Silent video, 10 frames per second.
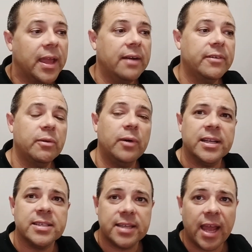
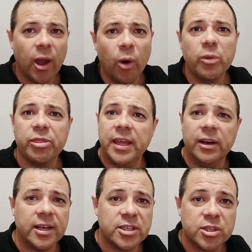everyone's healthy,
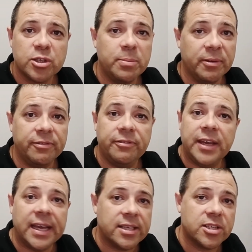like super
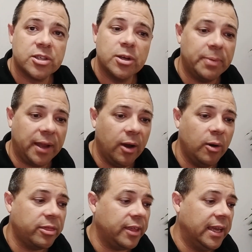fit, super
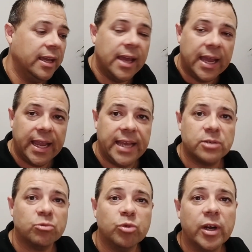healthy,
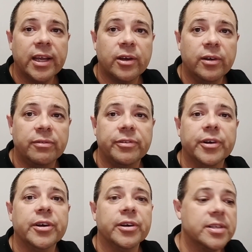eats really good
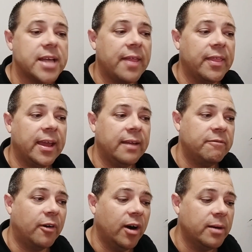foods. And the
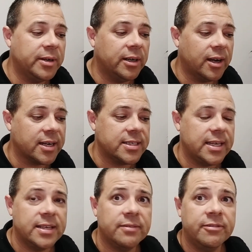environment, like I
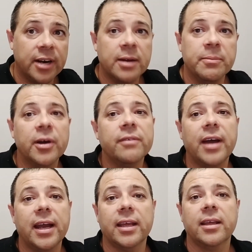said, is very
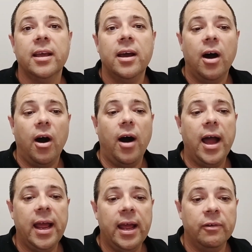motivating.
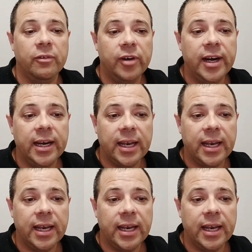I really